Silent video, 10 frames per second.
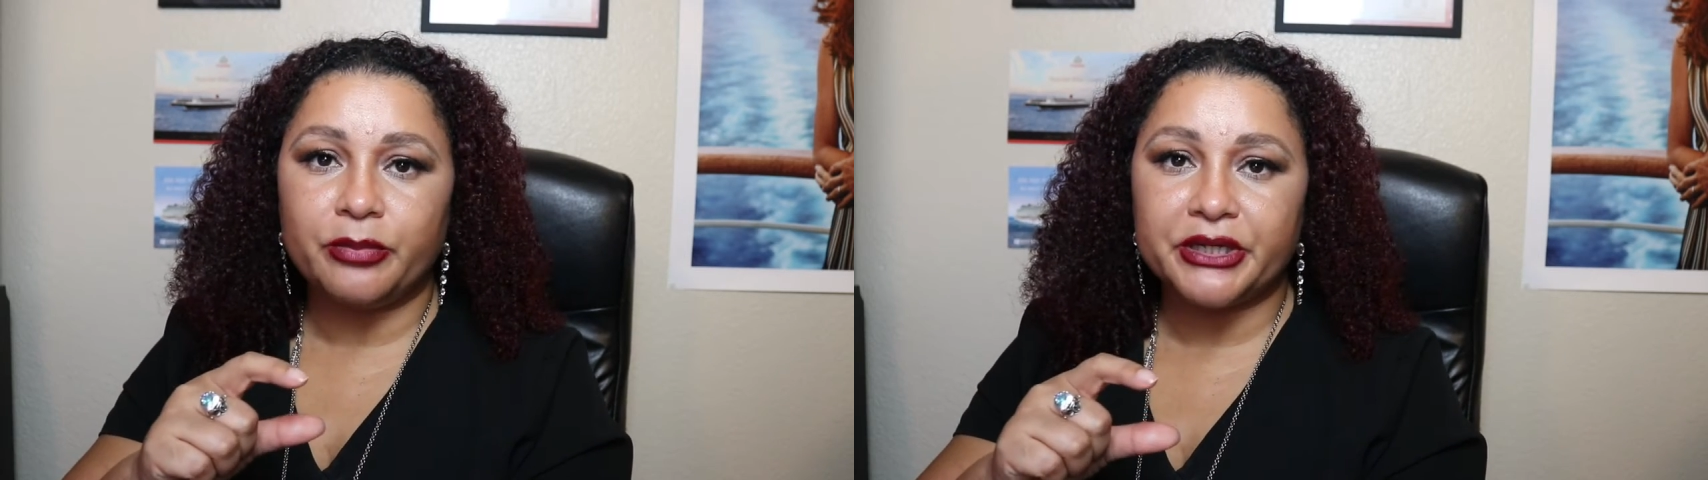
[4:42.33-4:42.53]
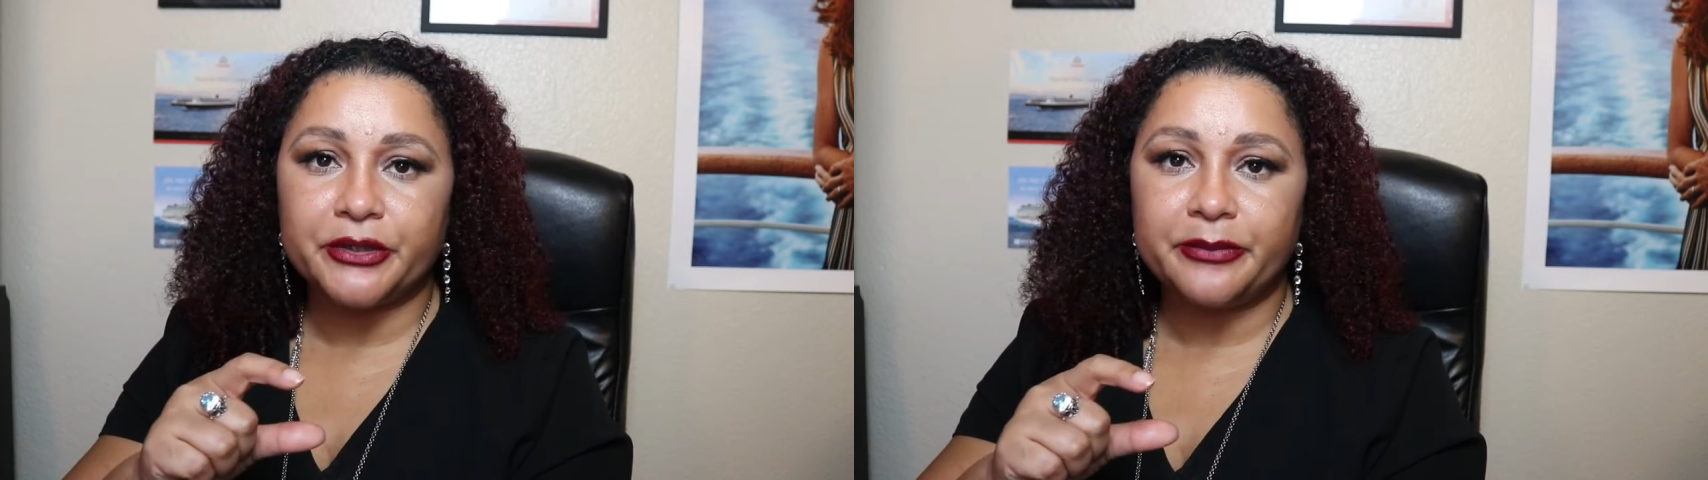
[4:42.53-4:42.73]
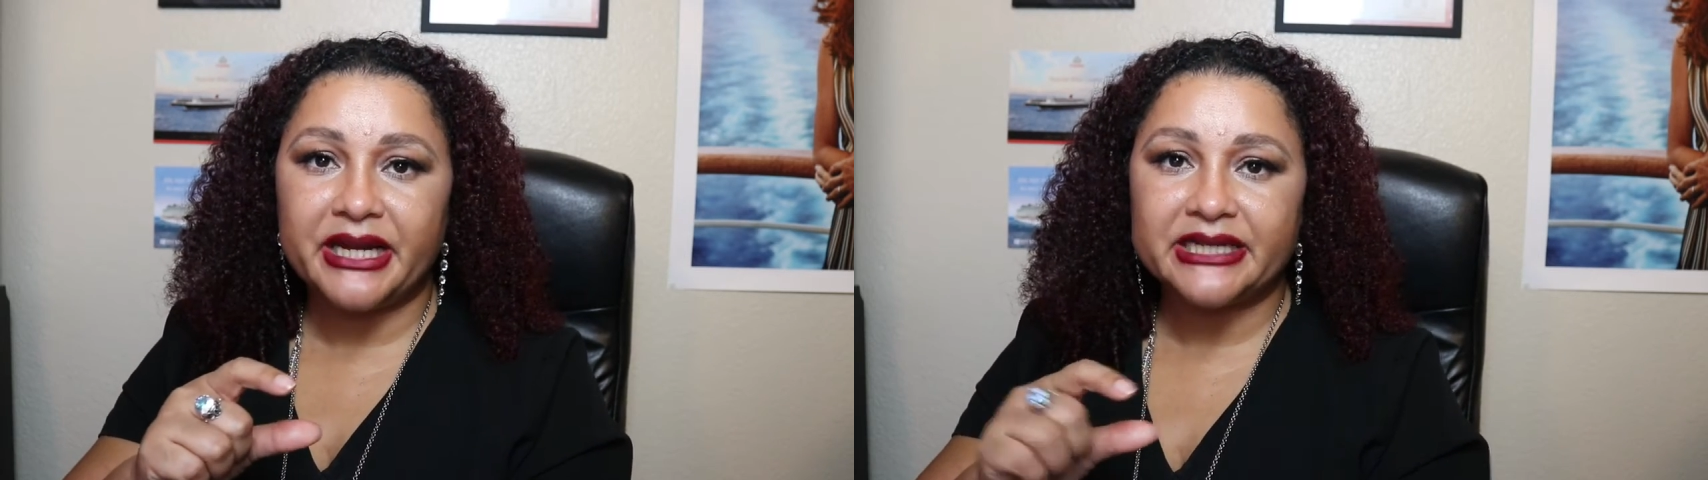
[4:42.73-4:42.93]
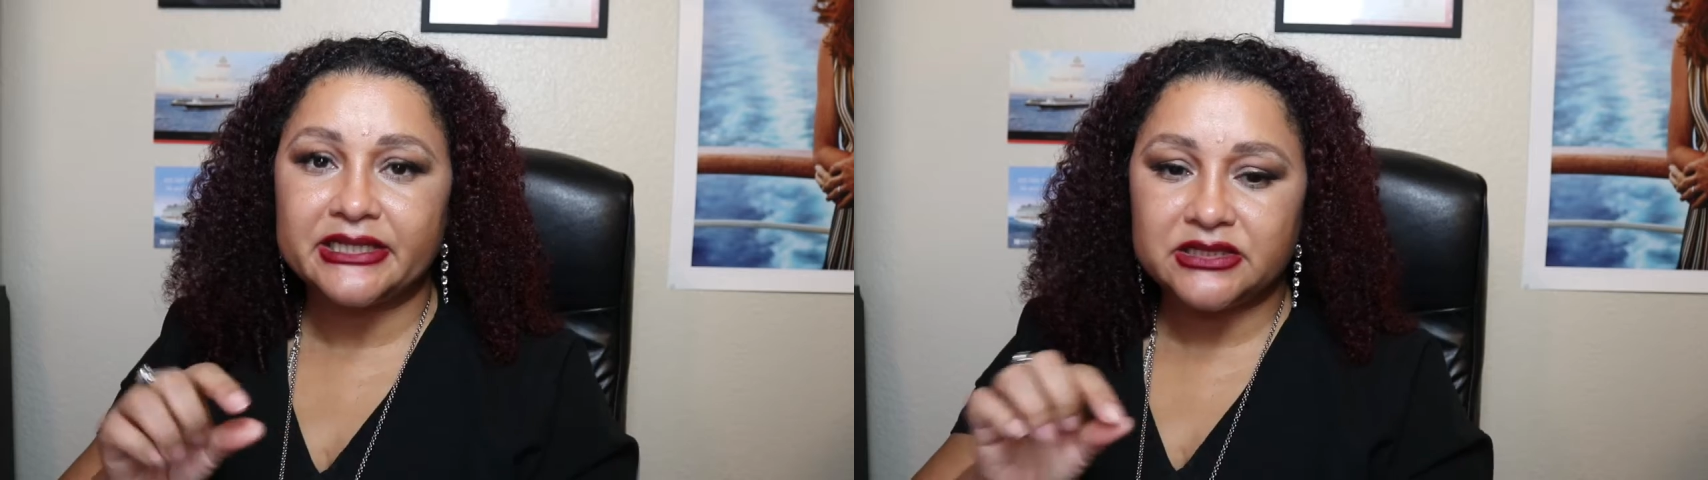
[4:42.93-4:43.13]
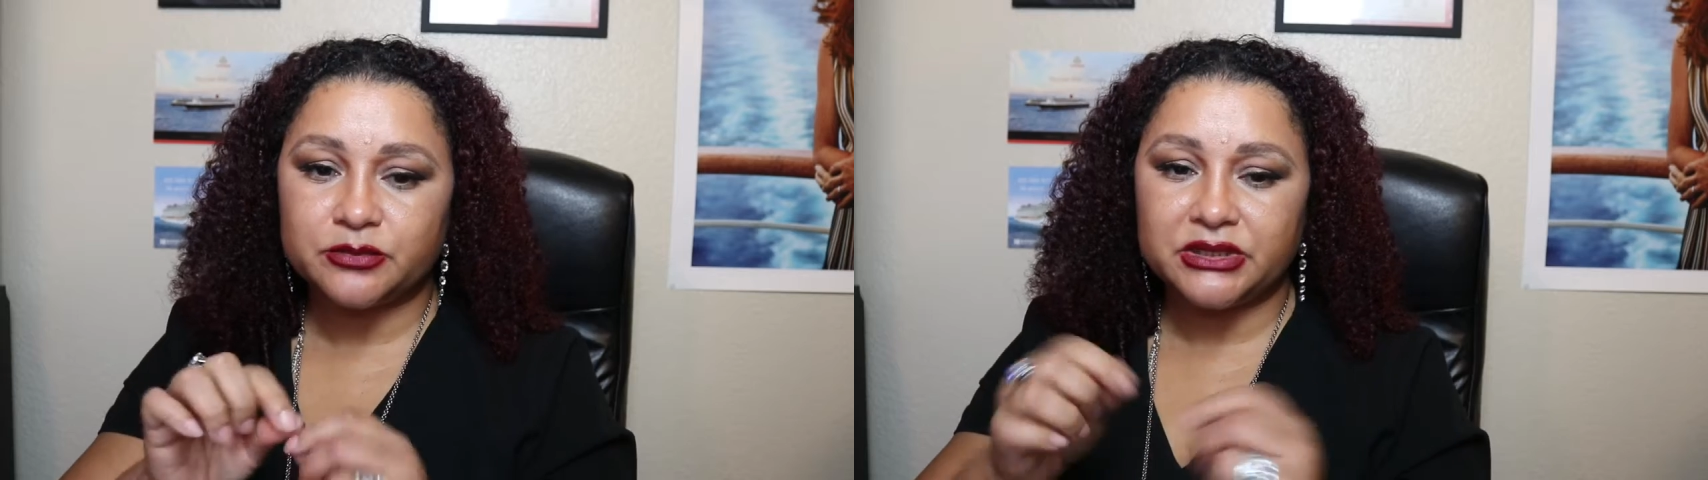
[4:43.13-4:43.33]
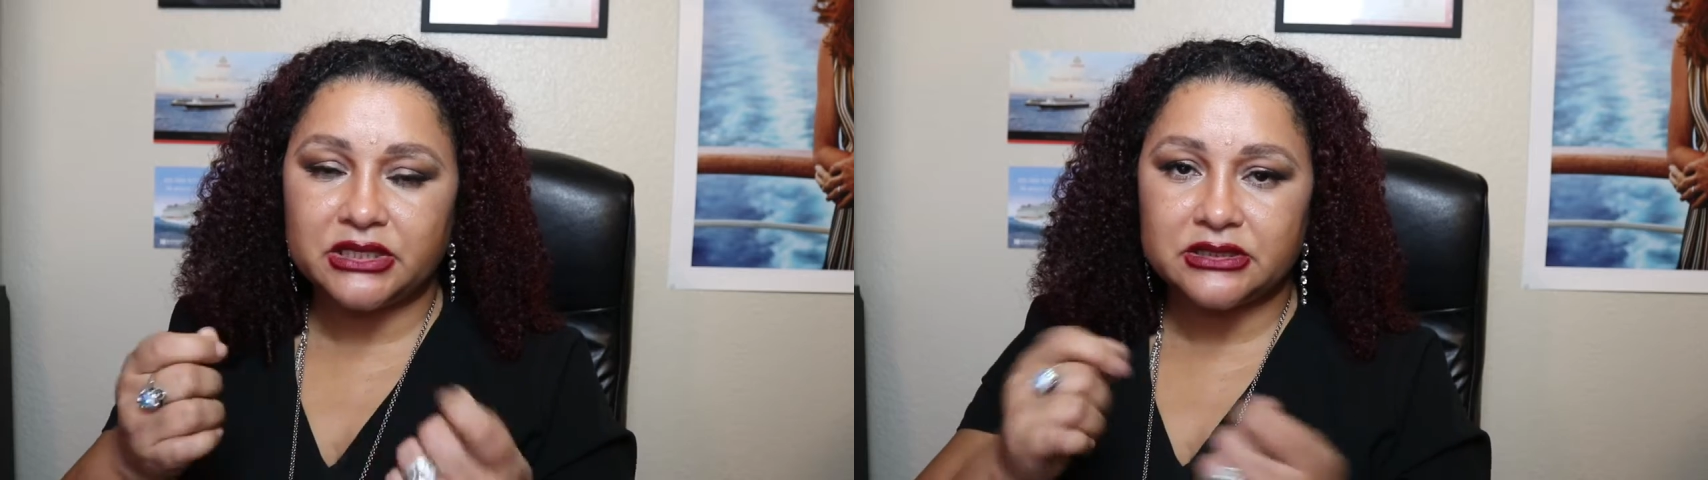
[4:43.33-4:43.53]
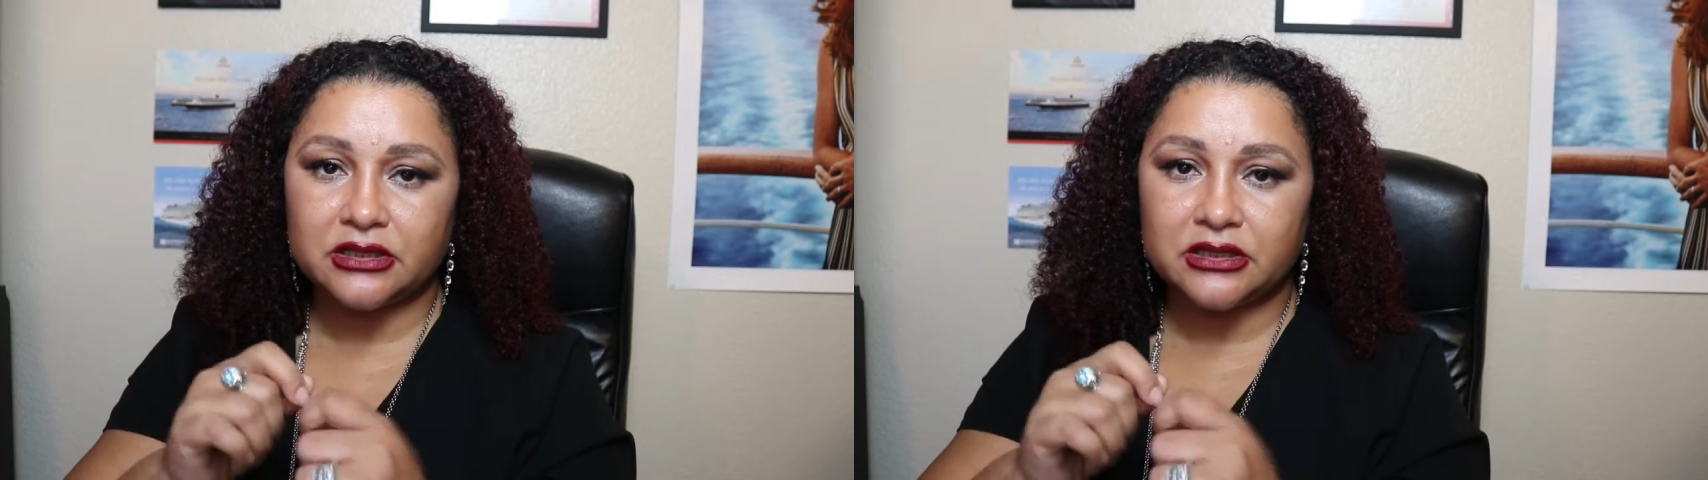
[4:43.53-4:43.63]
butter packets because